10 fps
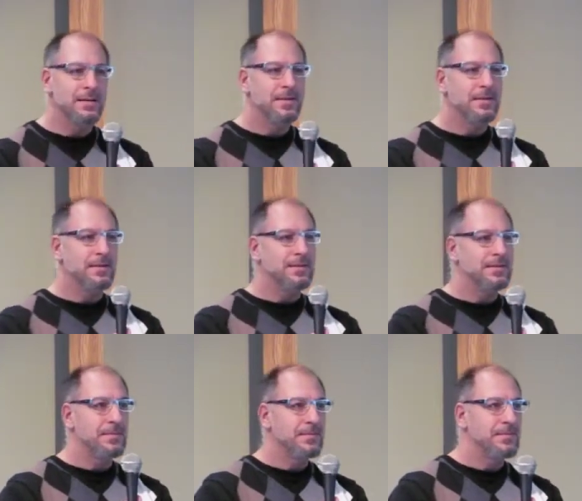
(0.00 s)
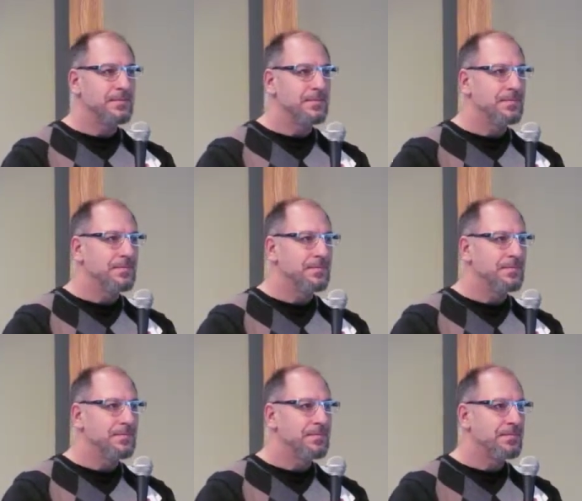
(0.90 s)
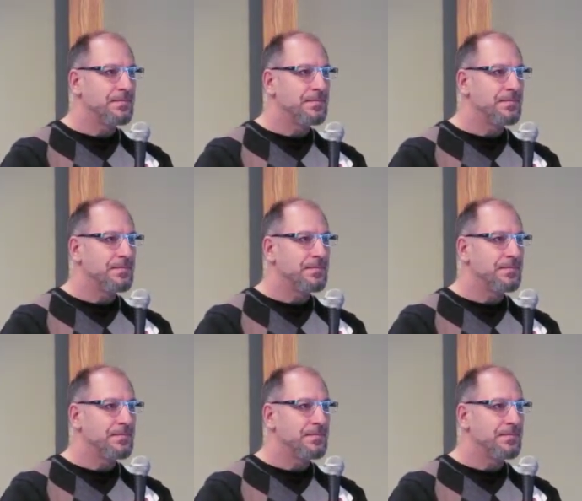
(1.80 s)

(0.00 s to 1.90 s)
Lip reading: No one is speaking in this clip.